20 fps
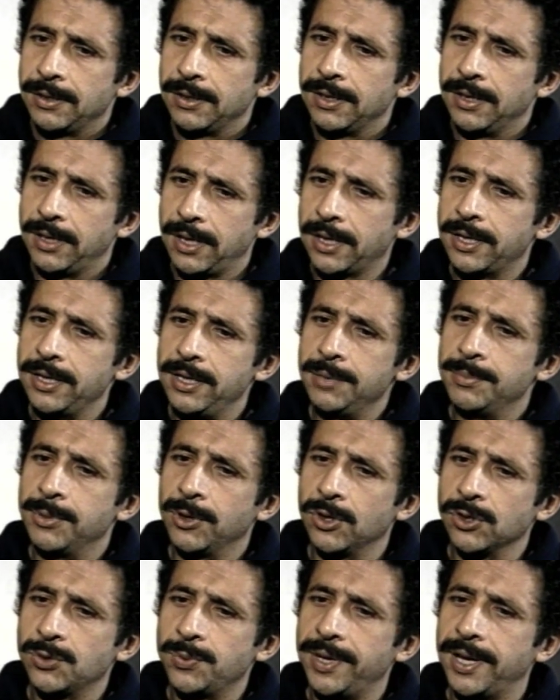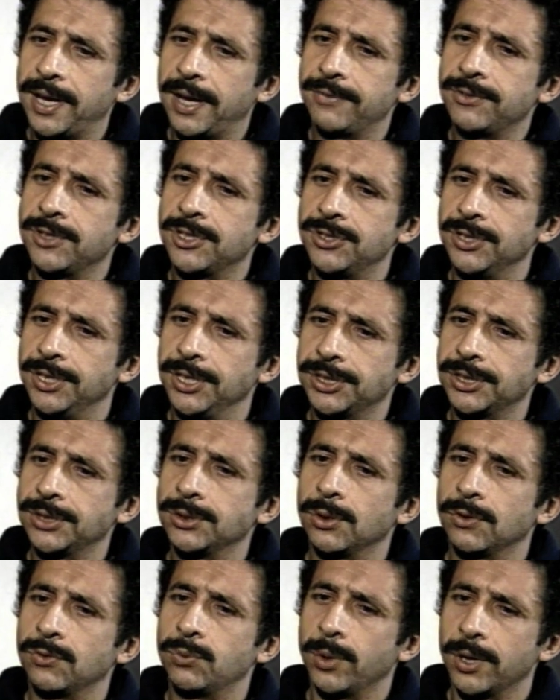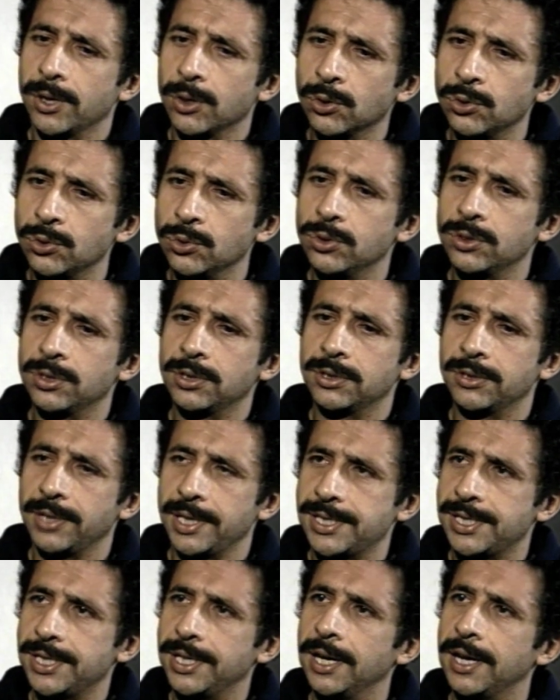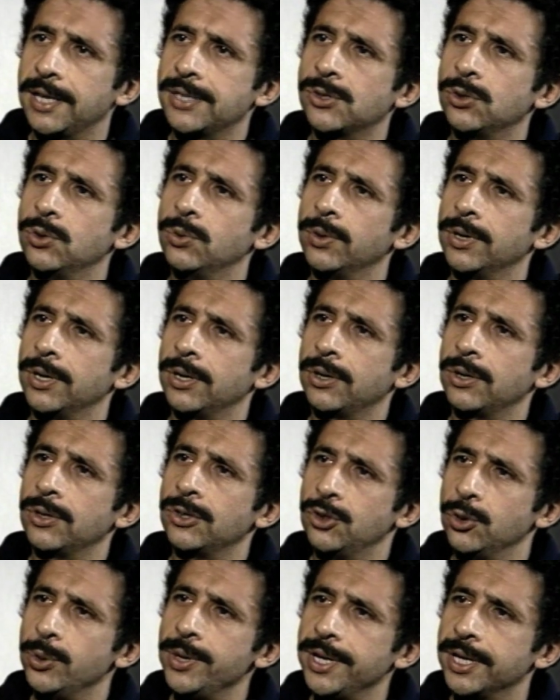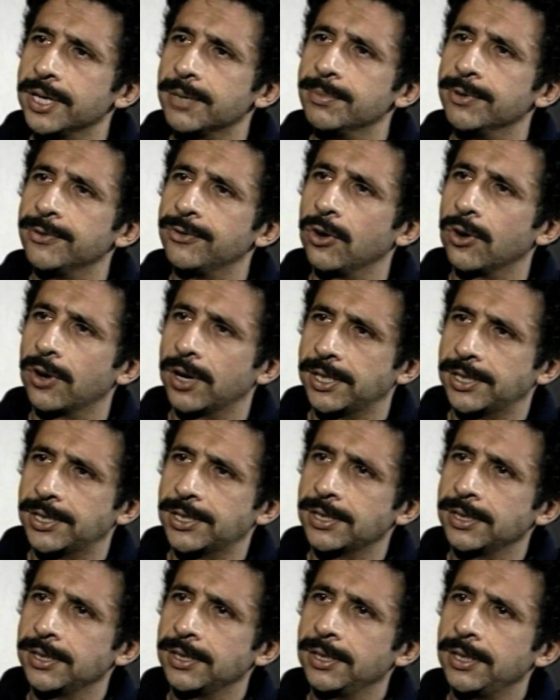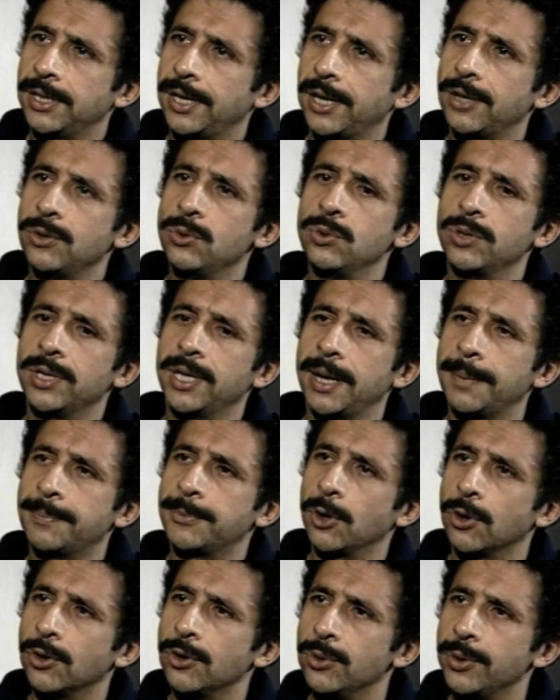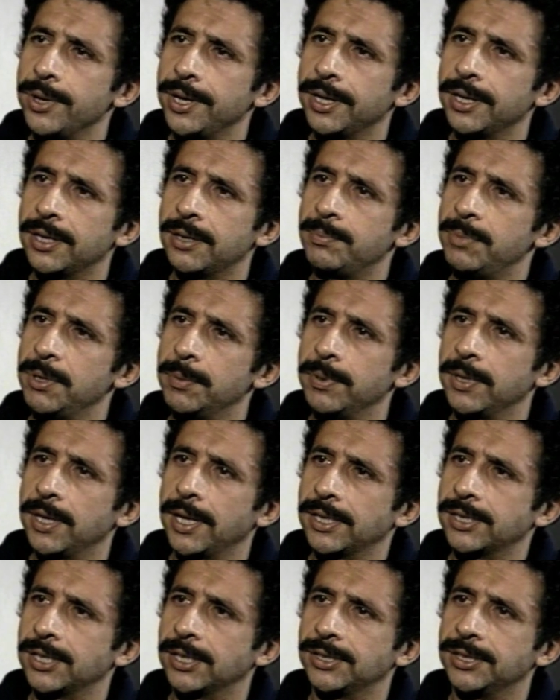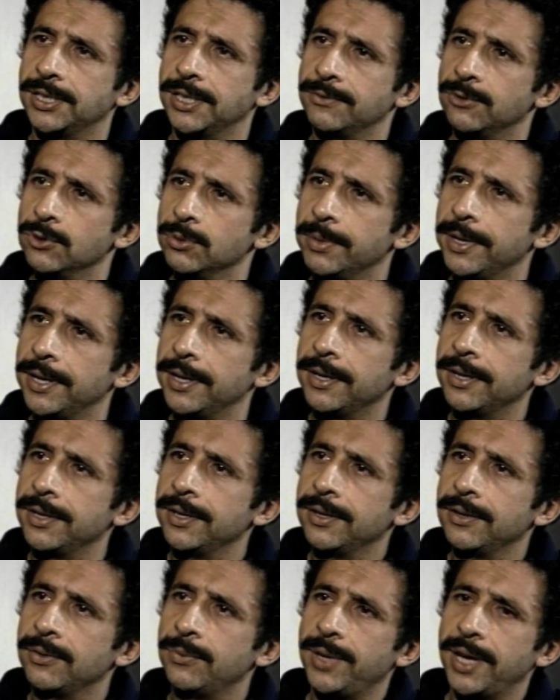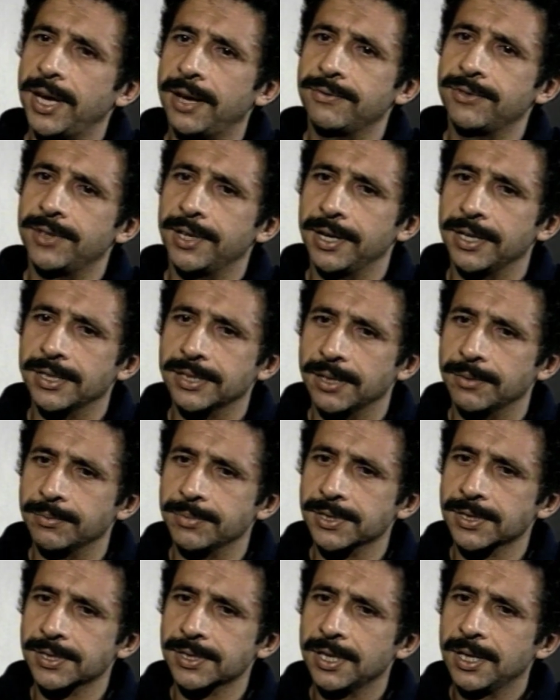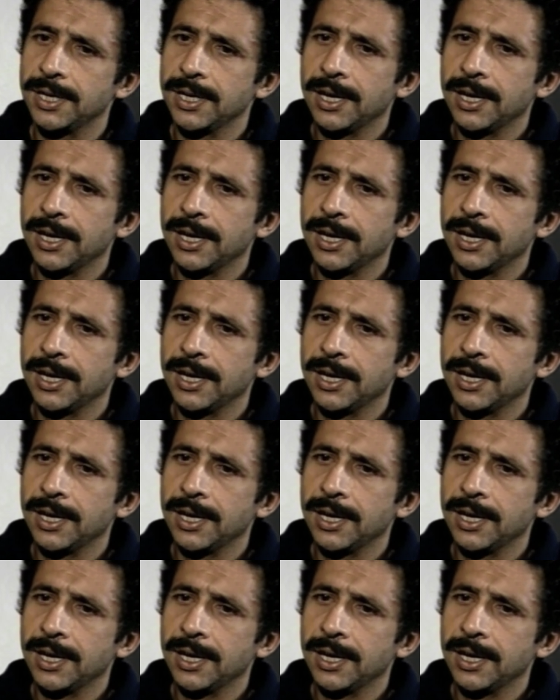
Luckily, because we have the tradition of one or two crazy guys who were doing it before us and who kept on doing it, people like Satyadev Dubey. We have their examples.